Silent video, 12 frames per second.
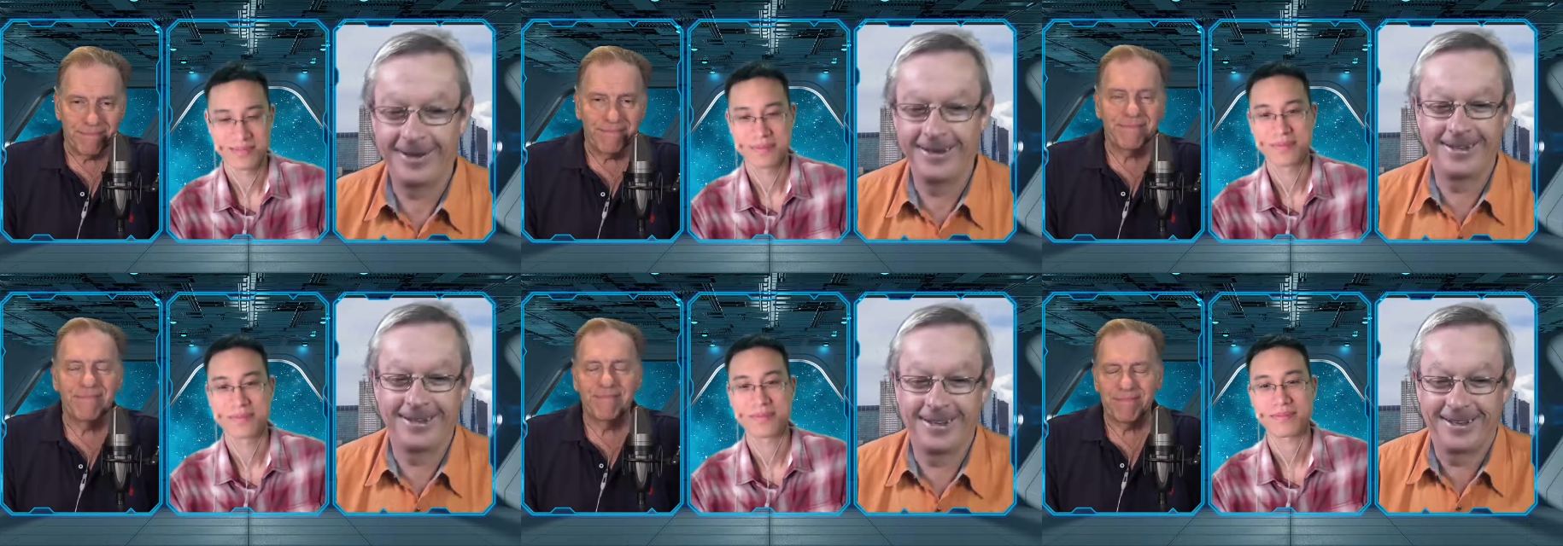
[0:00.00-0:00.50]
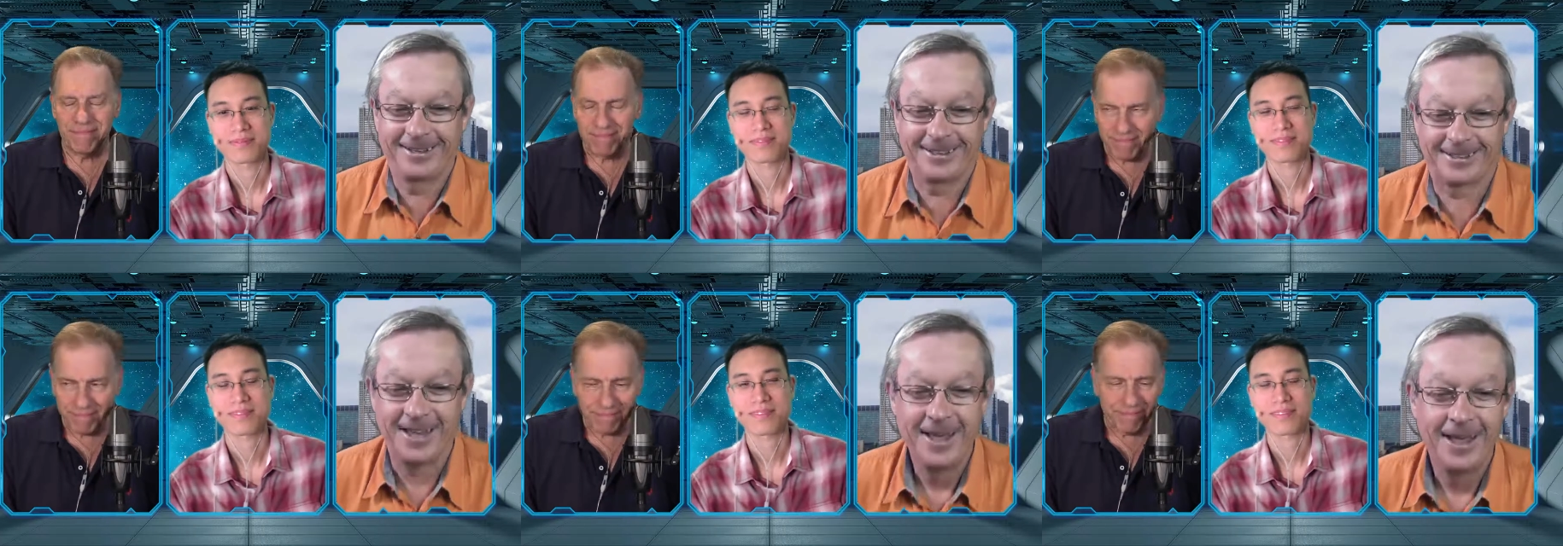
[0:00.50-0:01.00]
Speaker 1: he
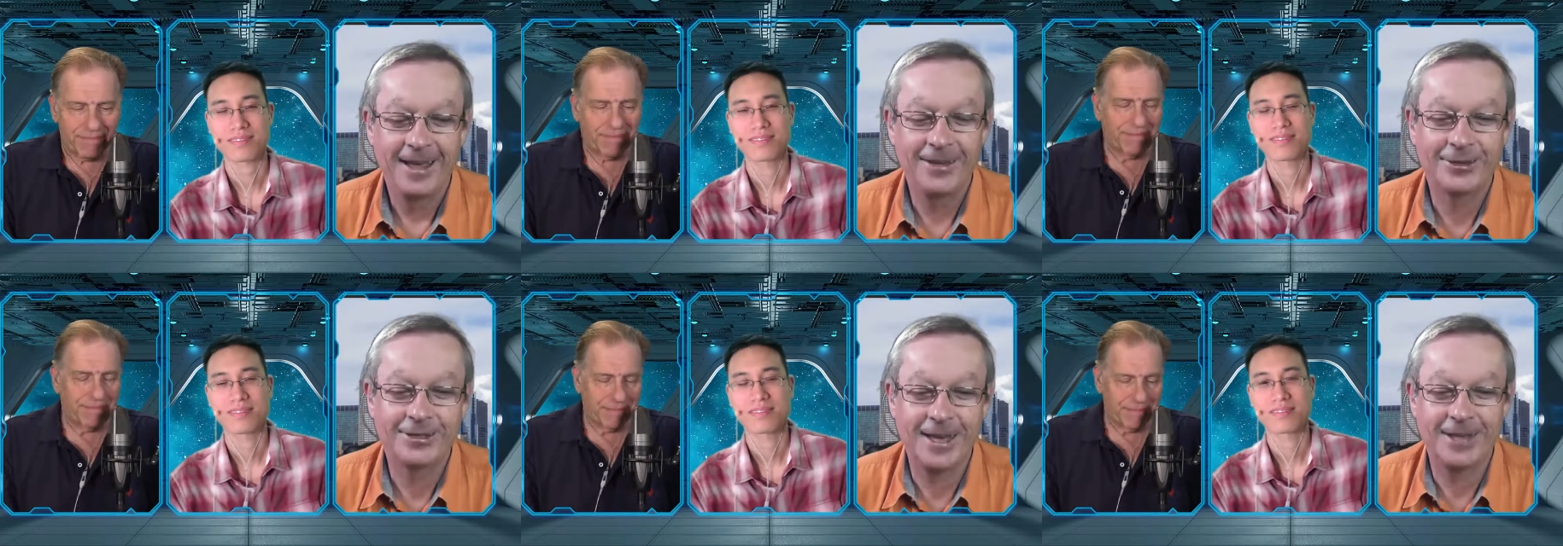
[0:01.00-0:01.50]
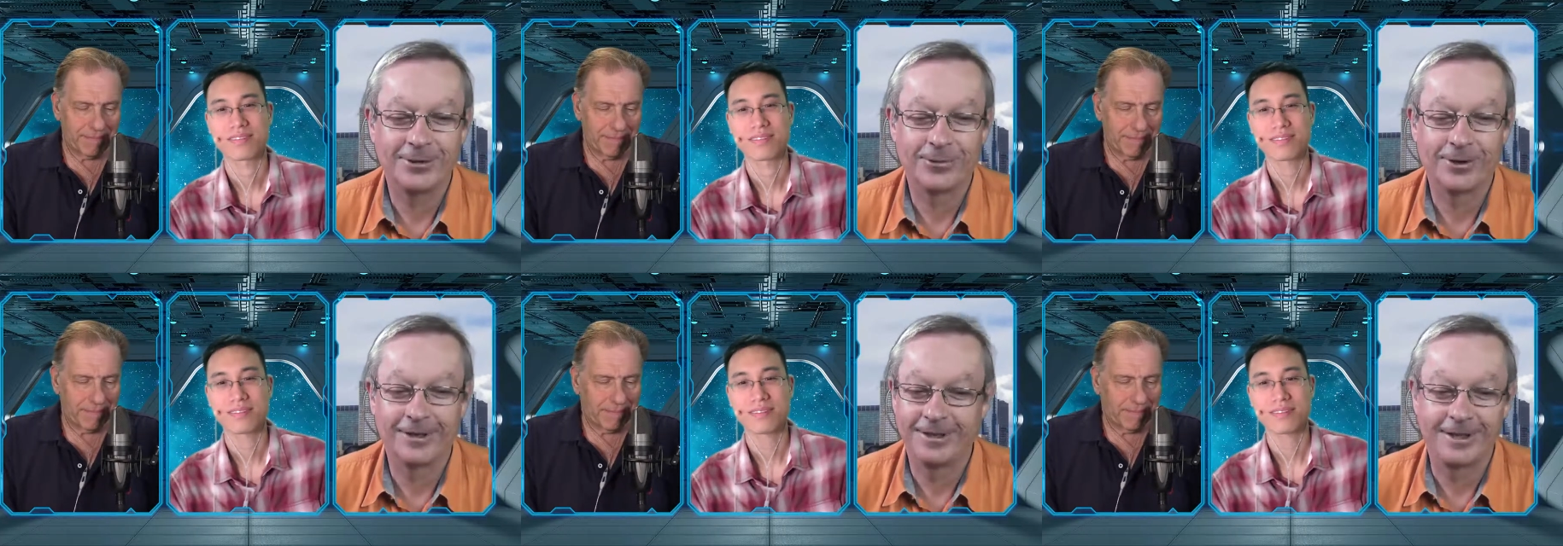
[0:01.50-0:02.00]
just gets you
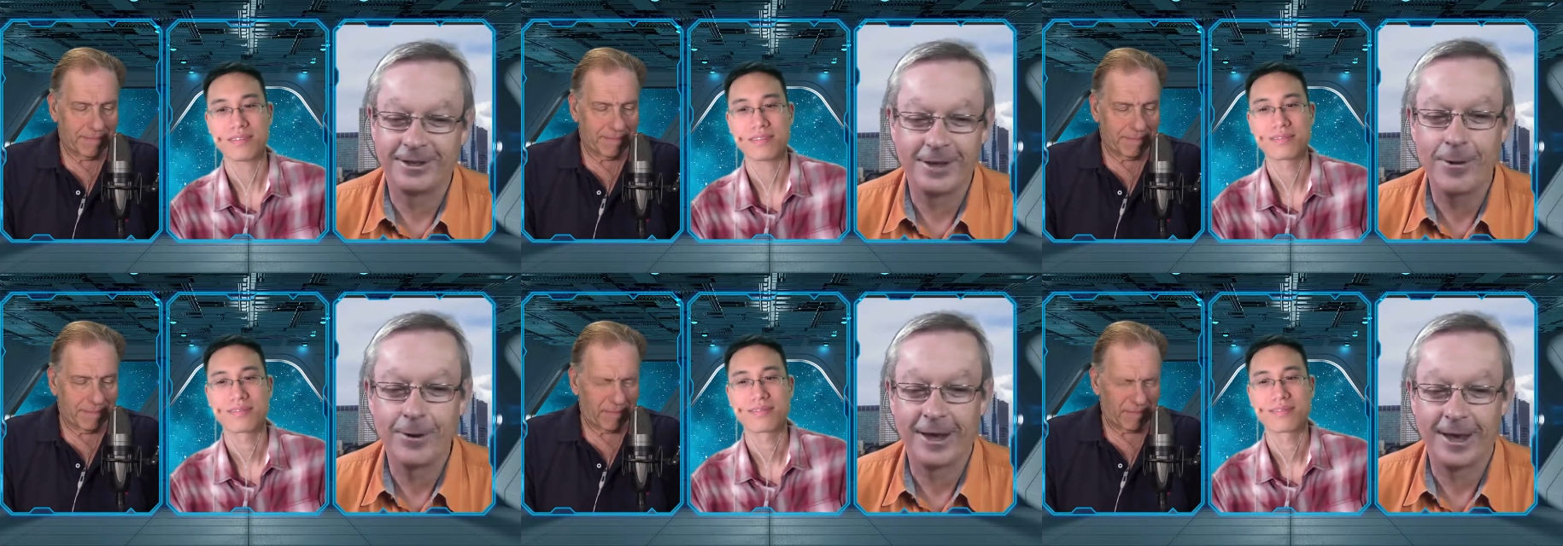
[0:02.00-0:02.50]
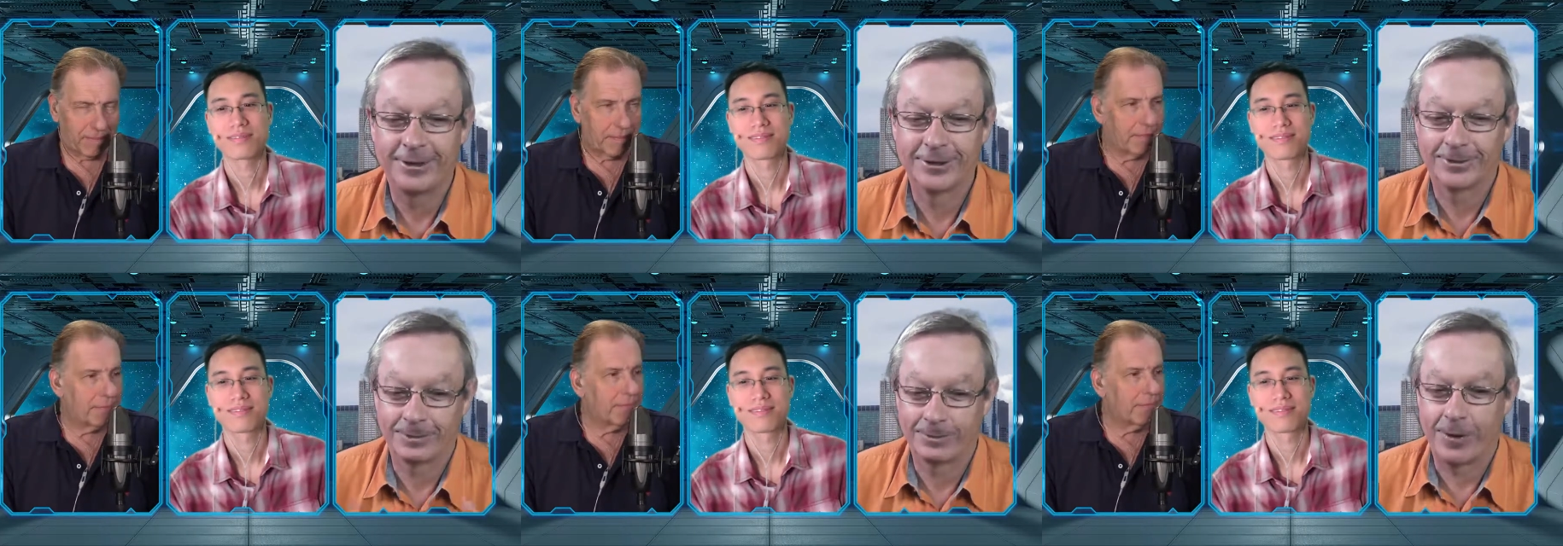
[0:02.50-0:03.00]
really. He said, "Don't care, just
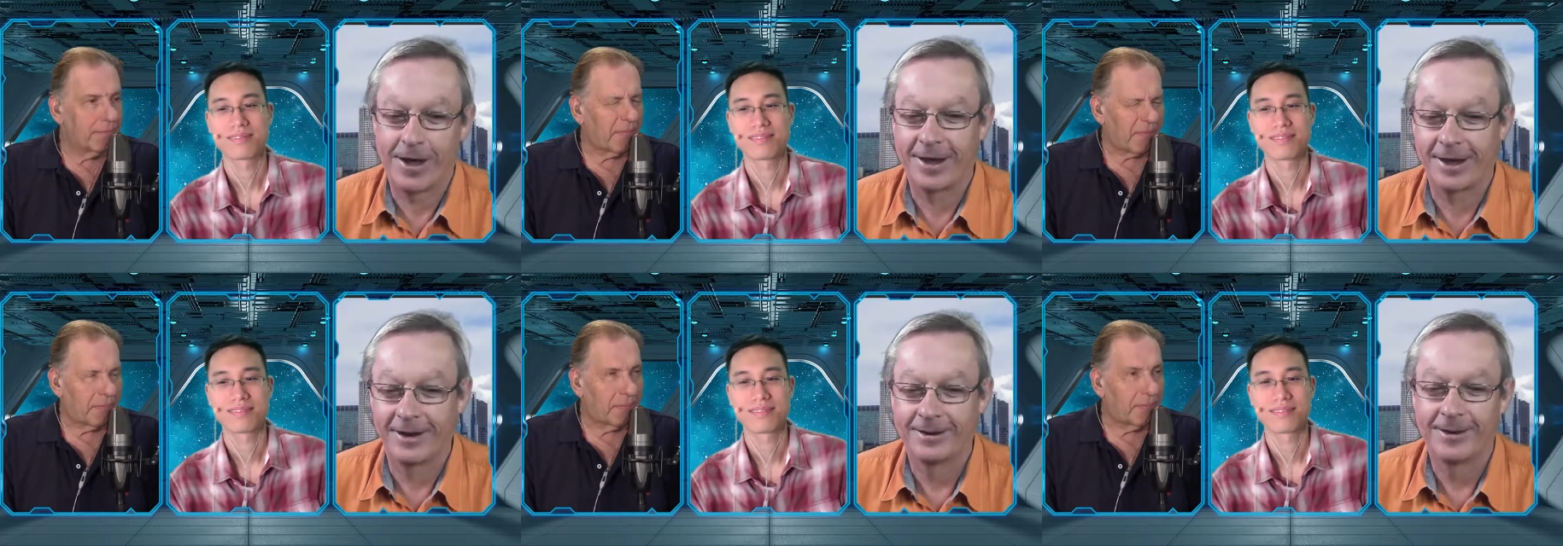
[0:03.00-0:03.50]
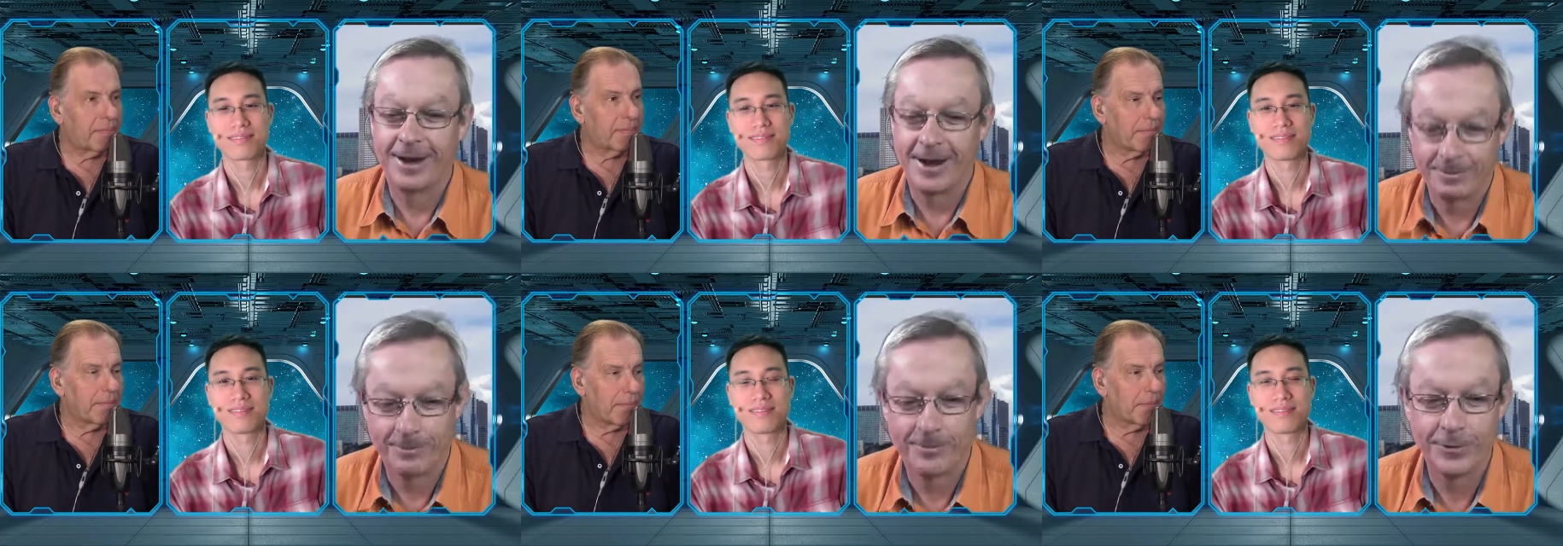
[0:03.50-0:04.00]
buy it
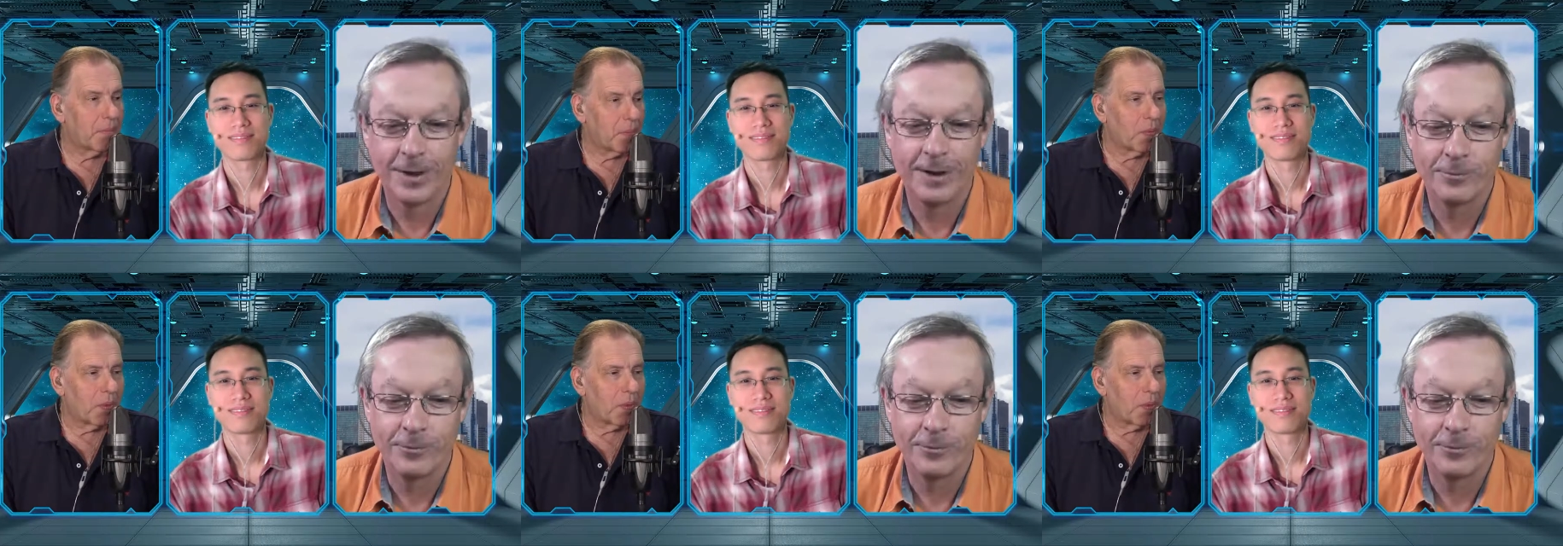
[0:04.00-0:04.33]
and